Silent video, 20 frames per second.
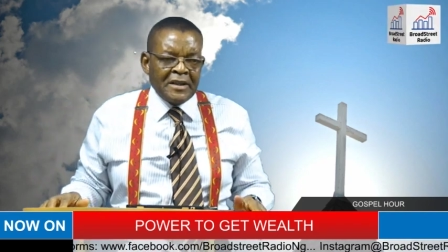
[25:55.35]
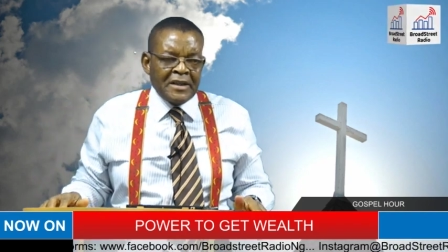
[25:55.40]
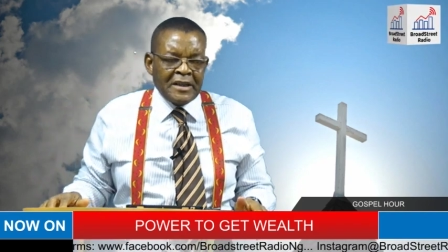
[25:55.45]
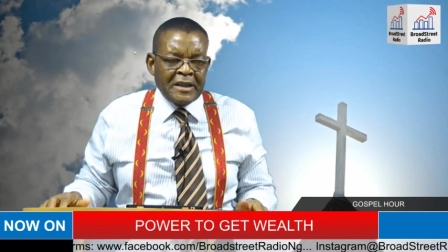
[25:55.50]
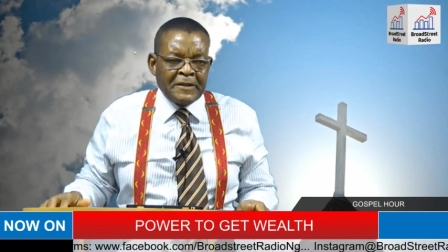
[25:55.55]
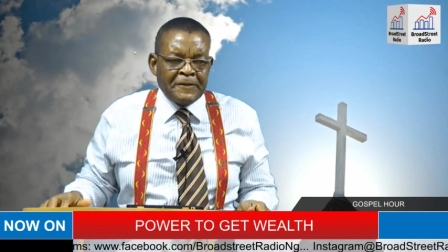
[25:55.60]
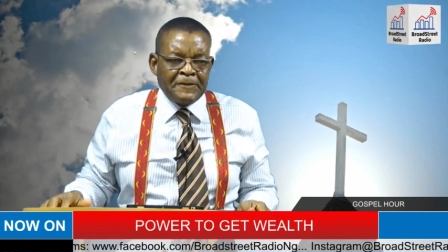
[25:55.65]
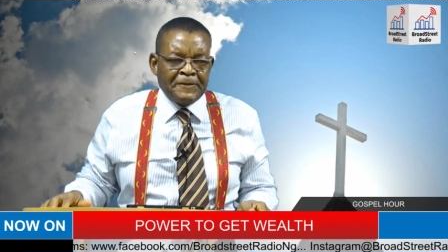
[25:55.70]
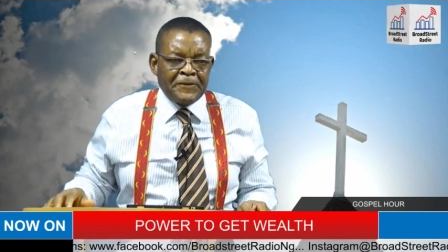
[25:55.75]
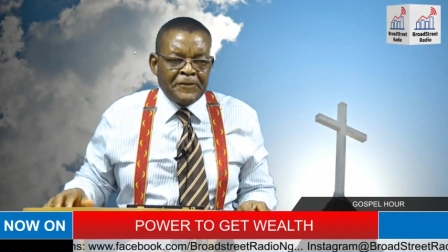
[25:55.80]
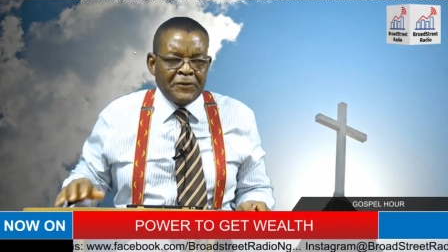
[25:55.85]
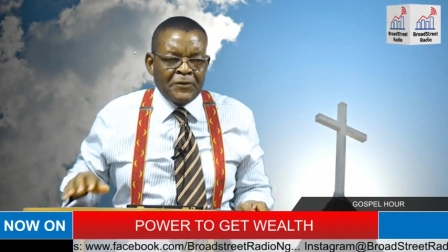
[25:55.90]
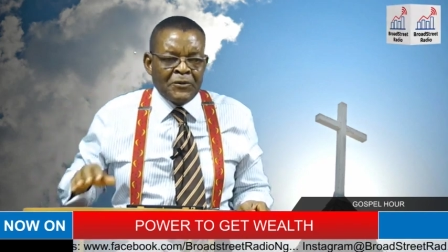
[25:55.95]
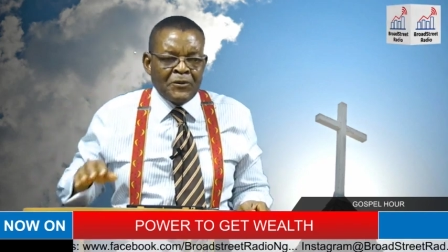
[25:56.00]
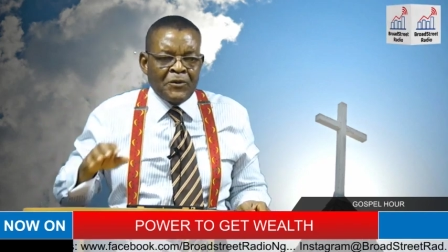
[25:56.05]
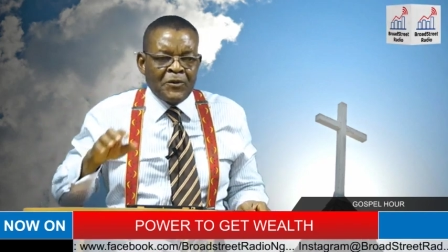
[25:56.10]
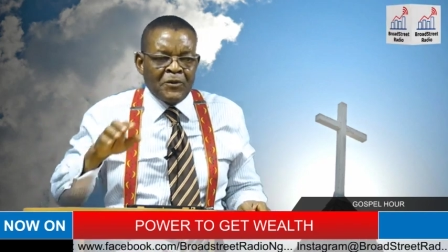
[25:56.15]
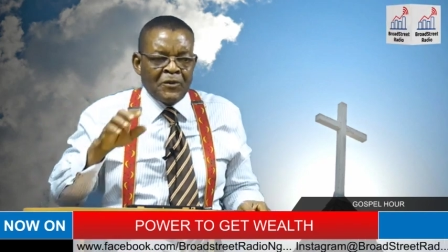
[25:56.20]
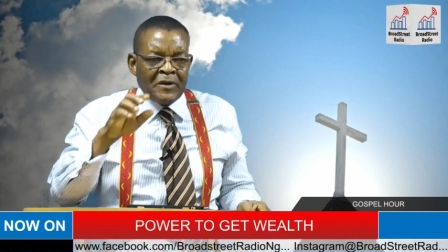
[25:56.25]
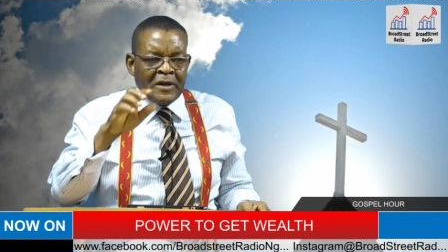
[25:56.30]
if
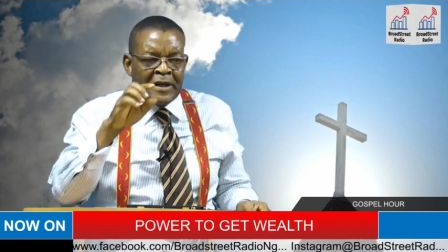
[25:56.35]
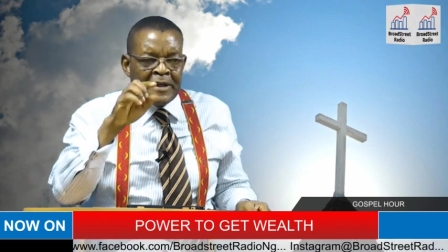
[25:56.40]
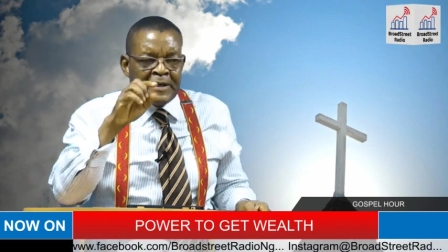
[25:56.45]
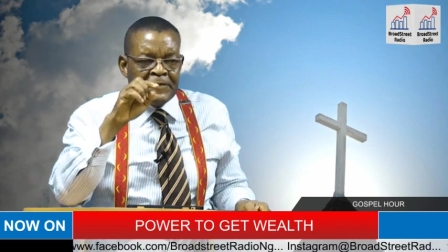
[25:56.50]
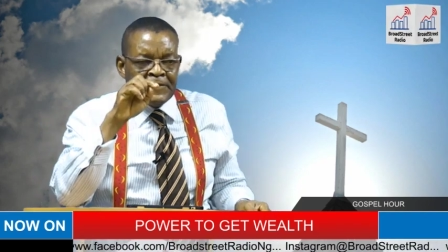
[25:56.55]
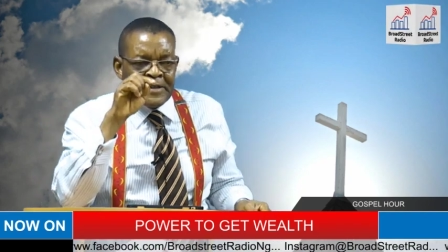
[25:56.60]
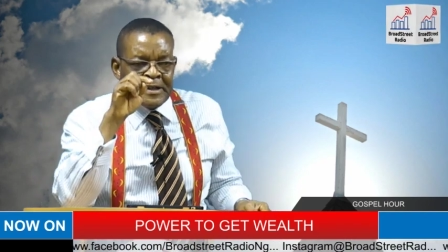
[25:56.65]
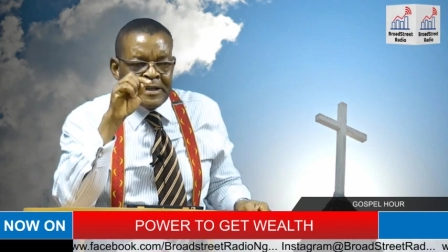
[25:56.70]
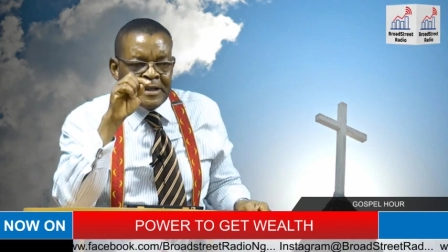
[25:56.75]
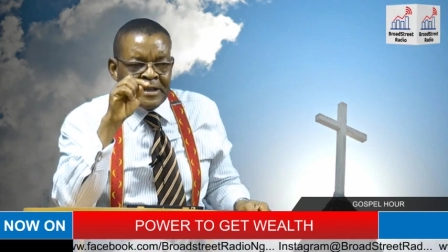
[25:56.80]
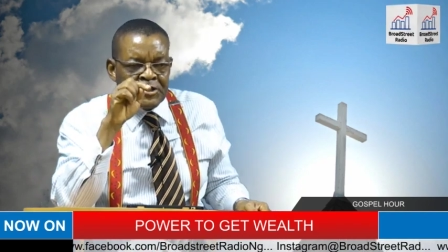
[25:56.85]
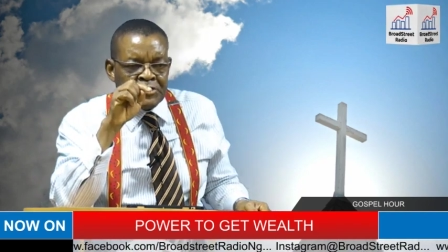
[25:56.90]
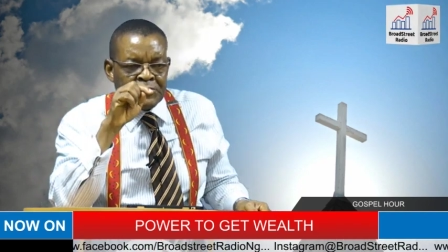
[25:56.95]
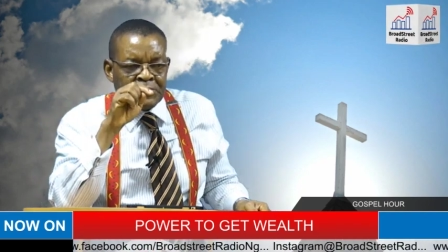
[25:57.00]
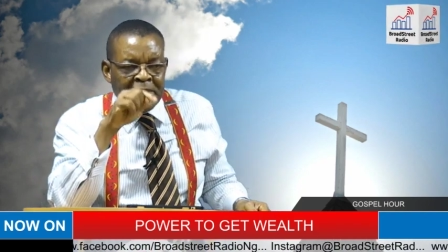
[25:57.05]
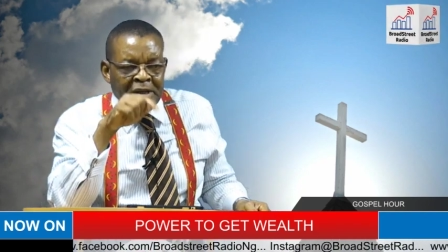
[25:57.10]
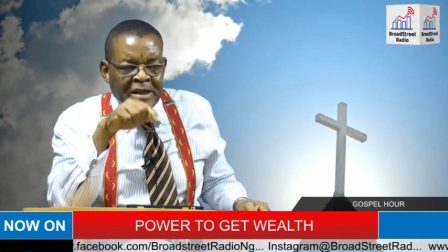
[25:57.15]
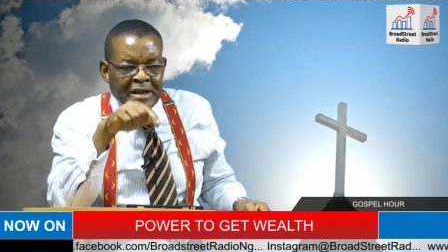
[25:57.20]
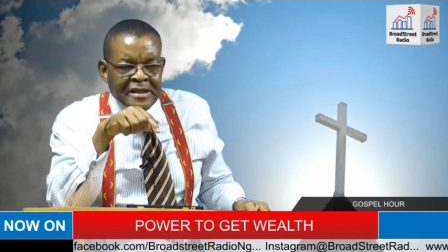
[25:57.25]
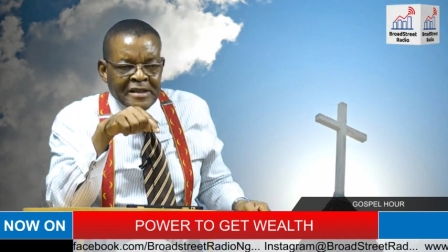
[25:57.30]
you live in the
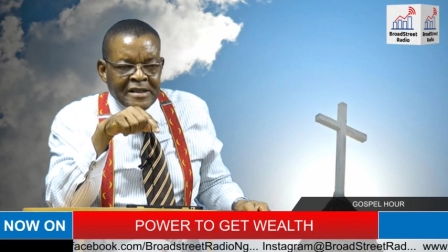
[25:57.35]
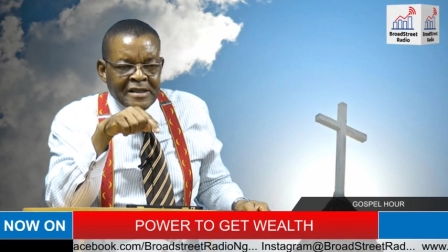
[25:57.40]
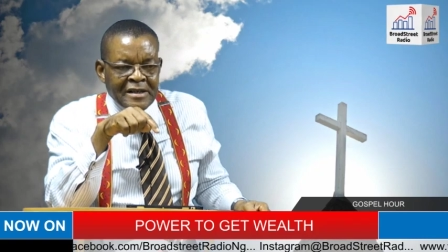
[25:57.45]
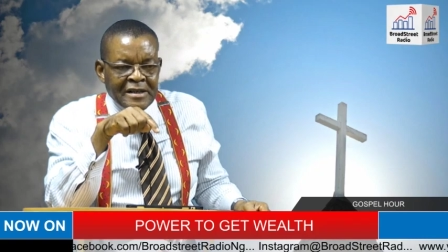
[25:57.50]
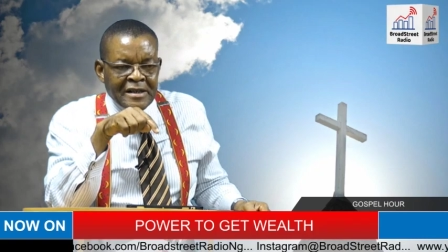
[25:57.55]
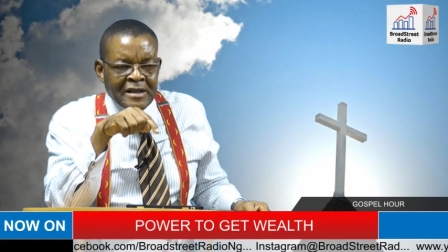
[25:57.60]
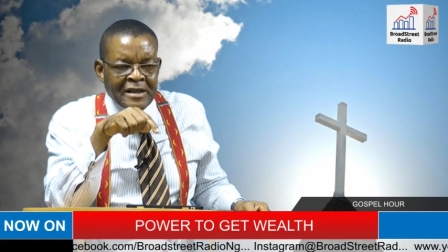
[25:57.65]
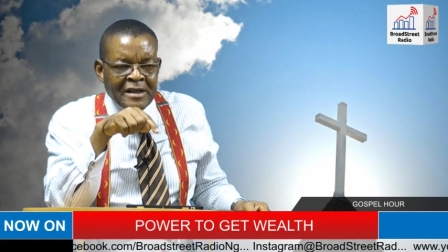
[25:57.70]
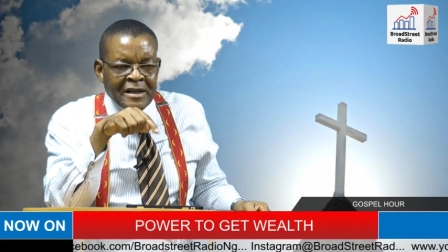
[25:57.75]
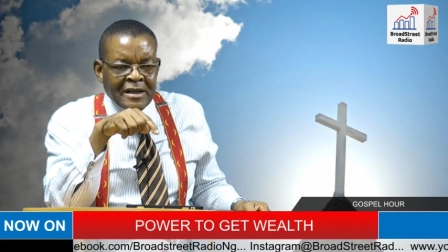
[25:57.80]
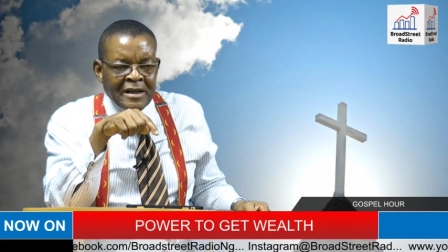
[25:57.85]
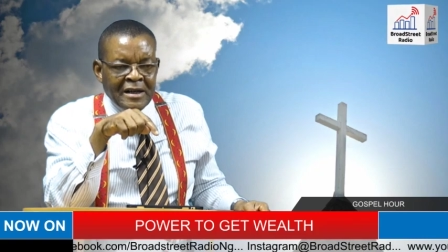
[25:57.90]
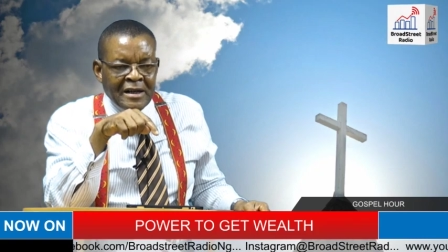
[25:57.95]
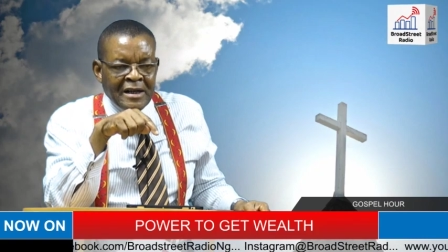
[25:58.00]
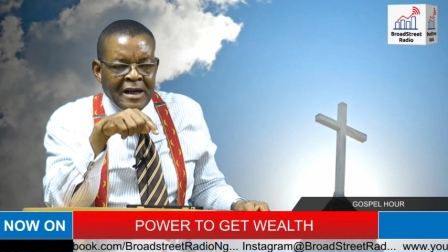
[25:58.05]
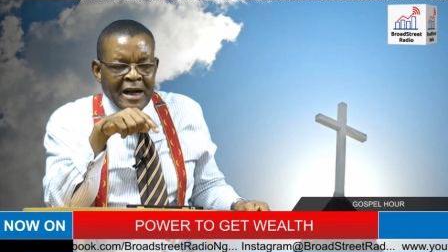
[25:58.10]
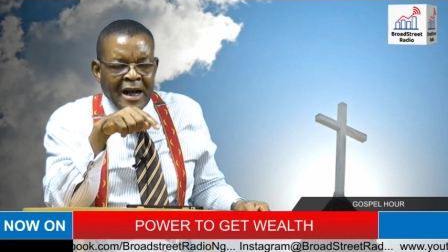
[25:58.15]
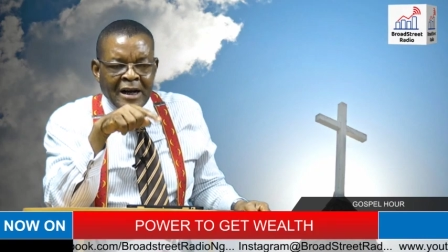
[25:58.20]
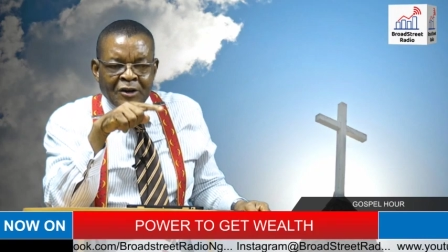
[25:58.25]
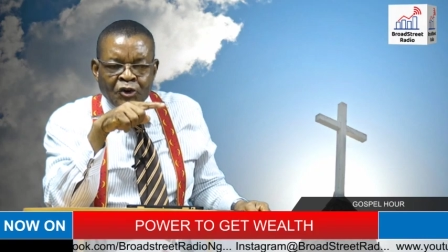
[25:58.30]
spirit
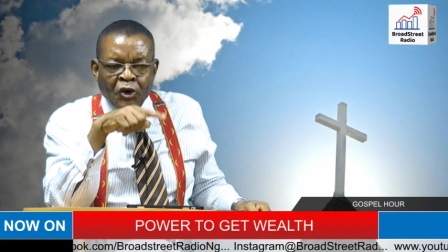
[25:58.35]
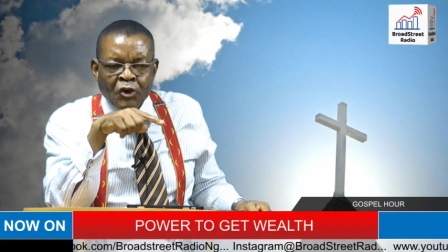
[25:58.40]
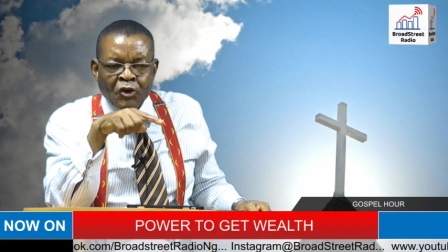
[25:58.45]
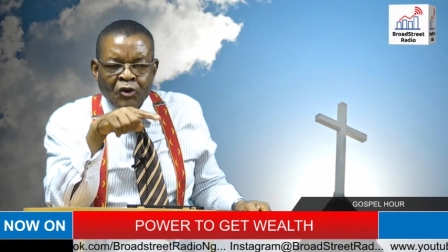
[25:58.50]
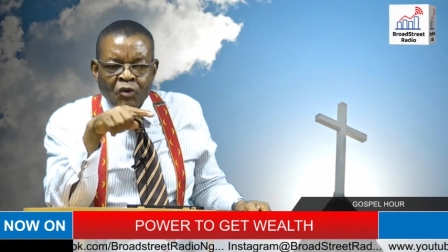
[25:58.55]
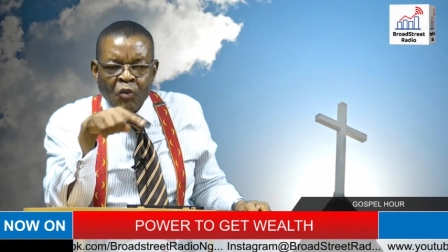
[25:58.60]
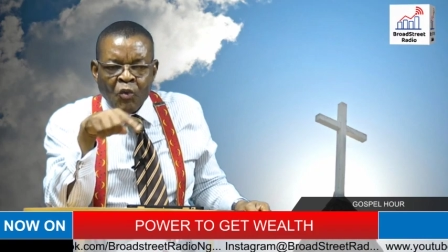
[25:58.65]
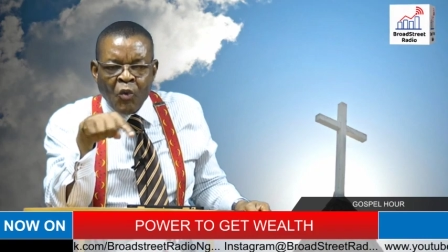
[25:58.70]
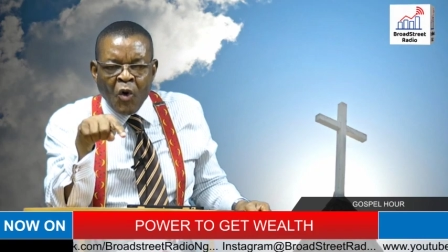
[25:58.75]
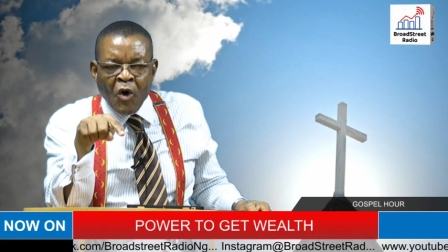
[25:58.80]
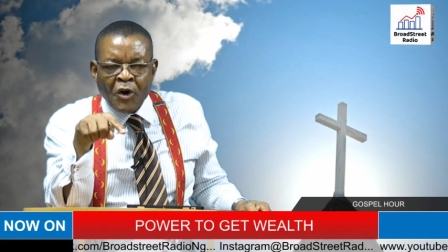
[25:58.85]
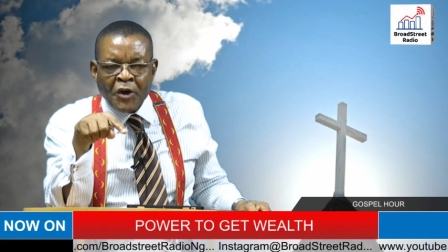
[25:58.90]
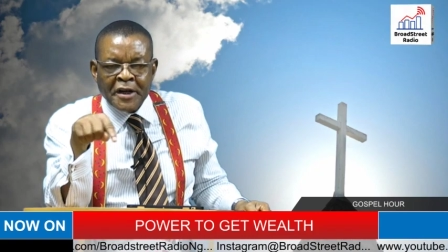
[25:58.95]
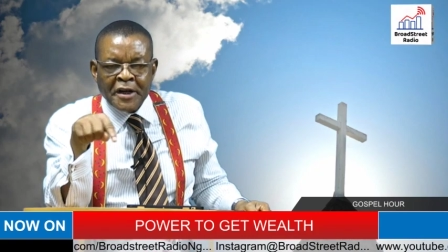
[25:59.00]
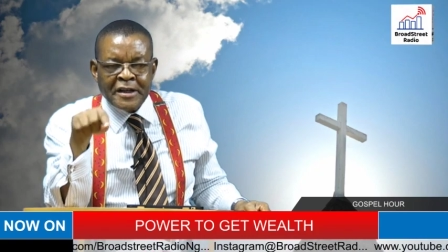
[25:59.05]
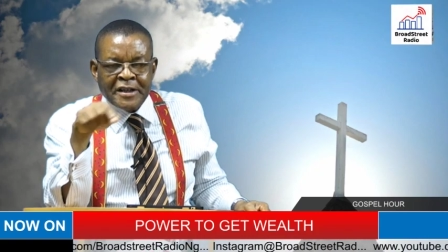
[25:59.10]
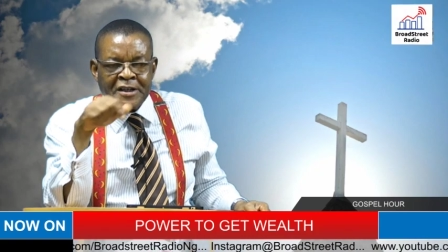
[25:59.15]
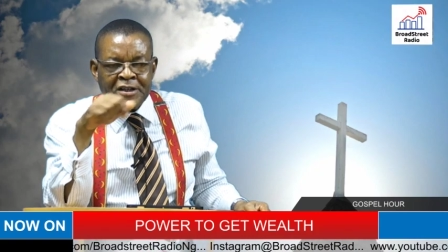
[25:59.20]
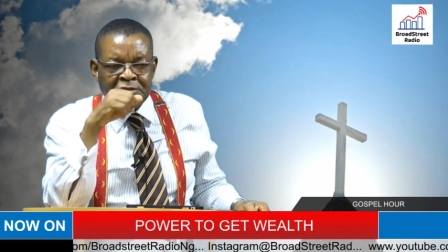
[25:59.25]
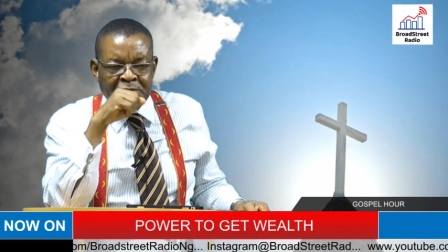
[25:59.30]
and don't walk in
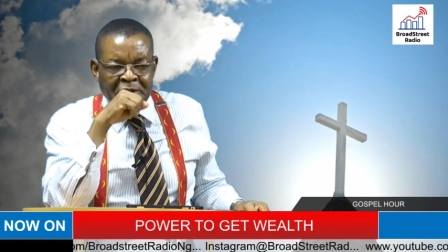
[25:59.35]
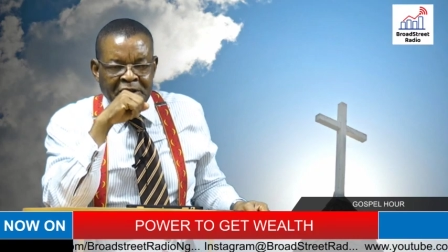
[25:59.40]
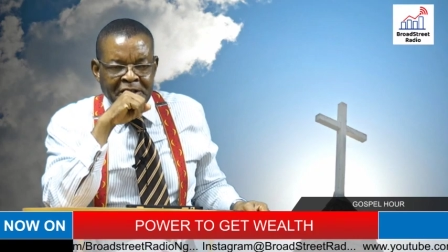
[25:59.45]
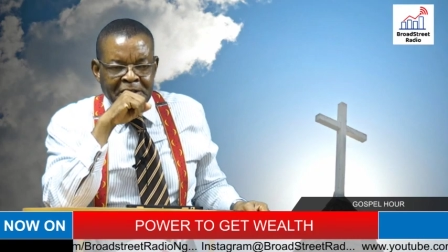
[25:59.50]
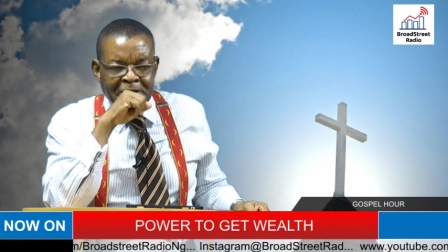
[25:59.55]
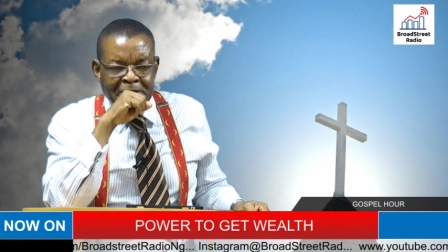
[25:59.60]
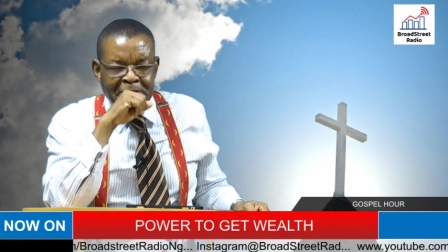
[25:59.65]
the spirit.